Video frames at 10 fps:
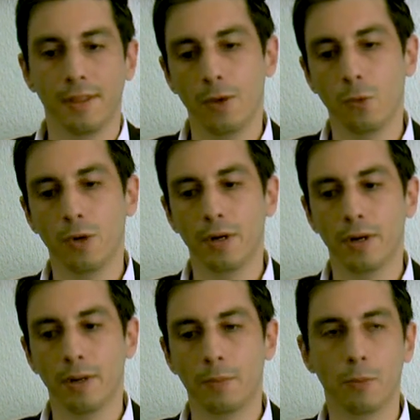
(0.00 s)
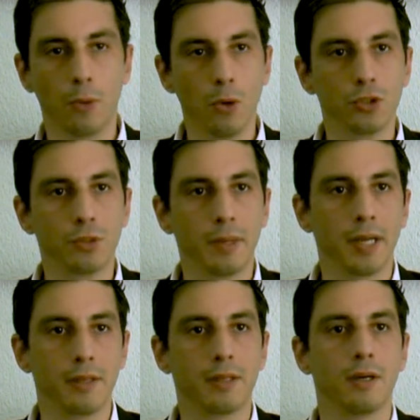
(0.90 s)
they were uh, proposed
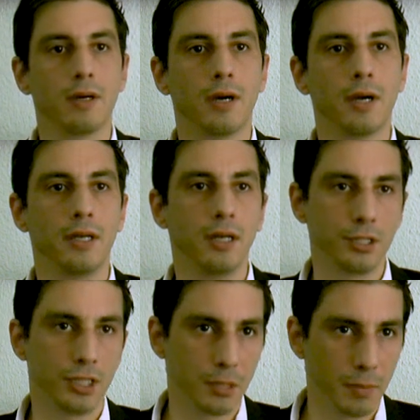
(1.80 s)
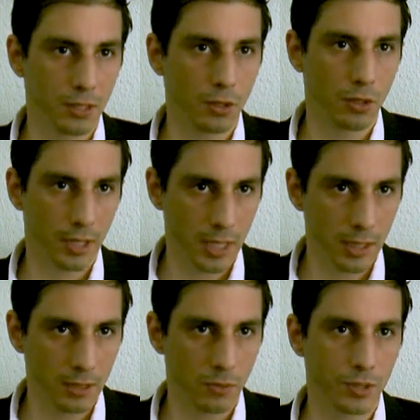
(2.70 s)
by the an illegitimate
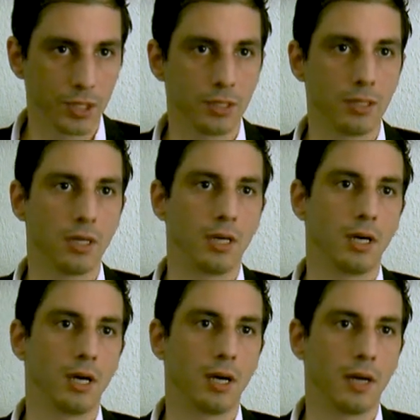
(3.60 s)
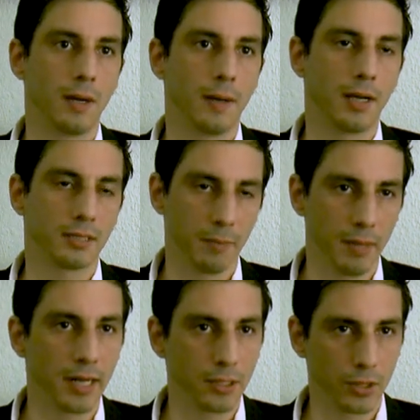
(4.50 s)
organ, which is the uh,
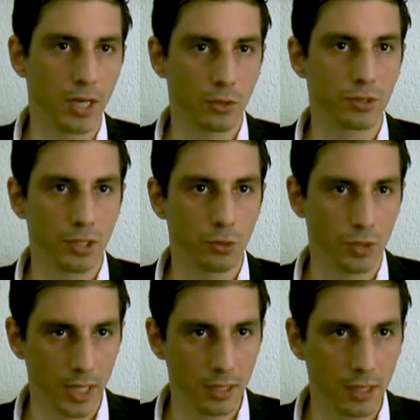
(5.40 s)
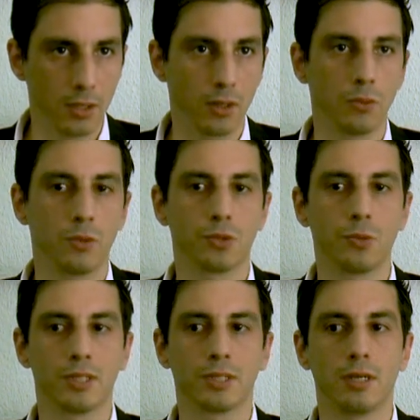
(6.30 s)
Asamblea Nacional Constituyente, which
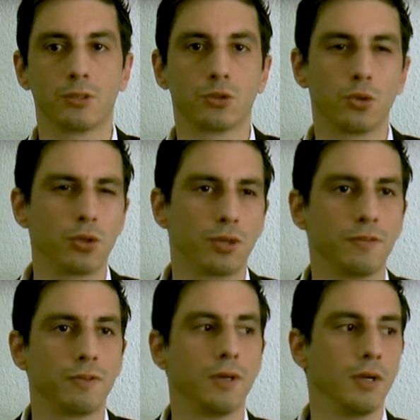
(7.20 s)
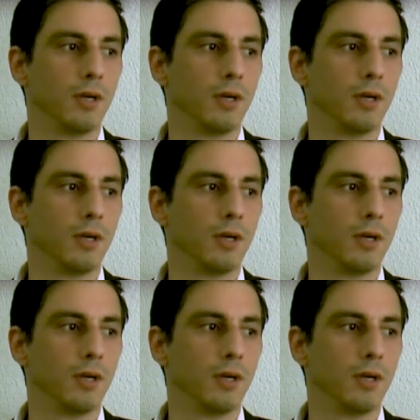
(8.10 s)
was a, a sort of